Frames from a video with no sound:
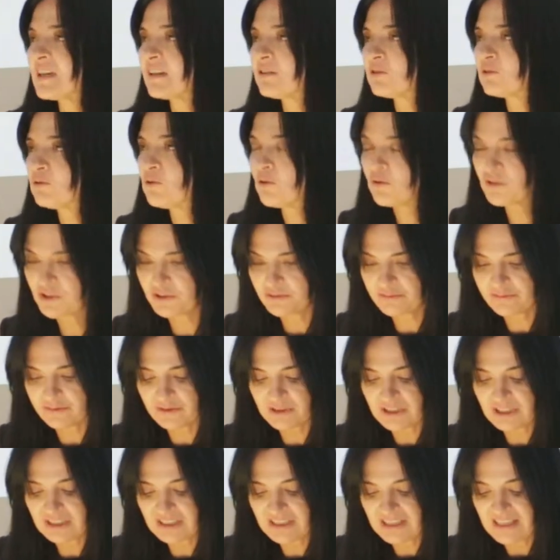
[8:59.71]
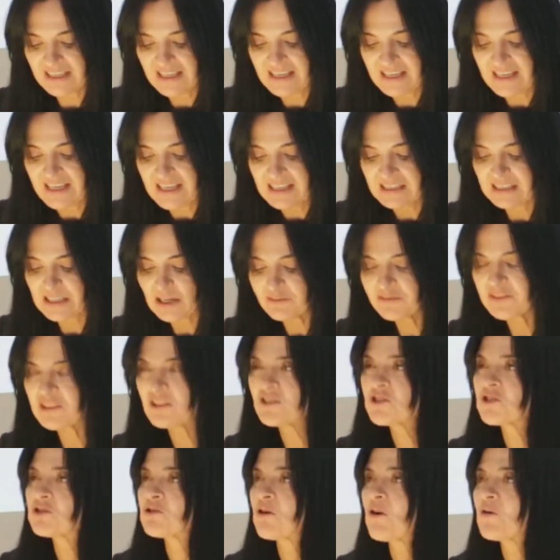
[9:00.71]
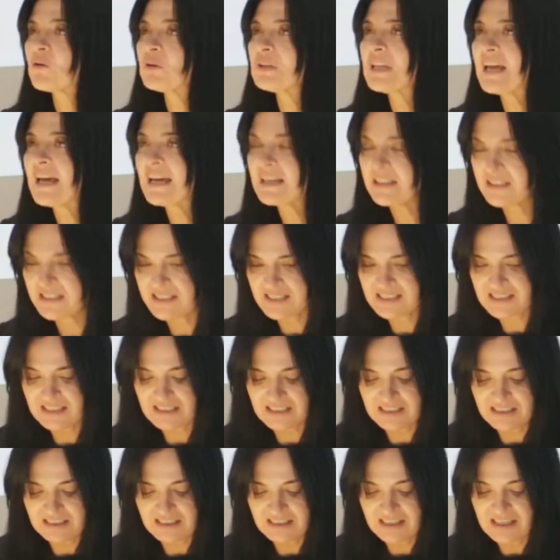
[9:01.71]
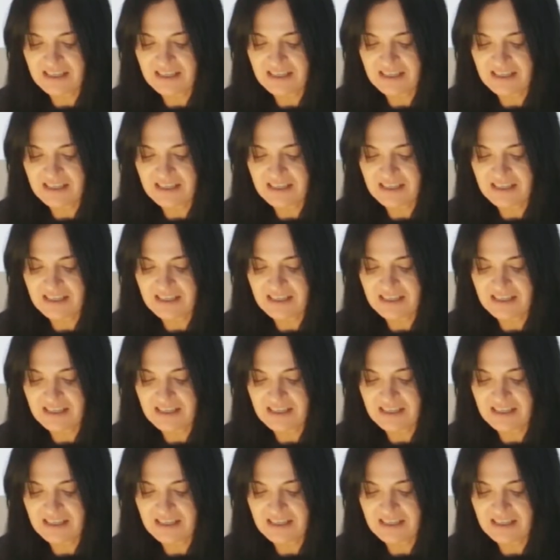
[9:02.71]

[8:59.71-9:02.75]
ethnography left a strong legacy,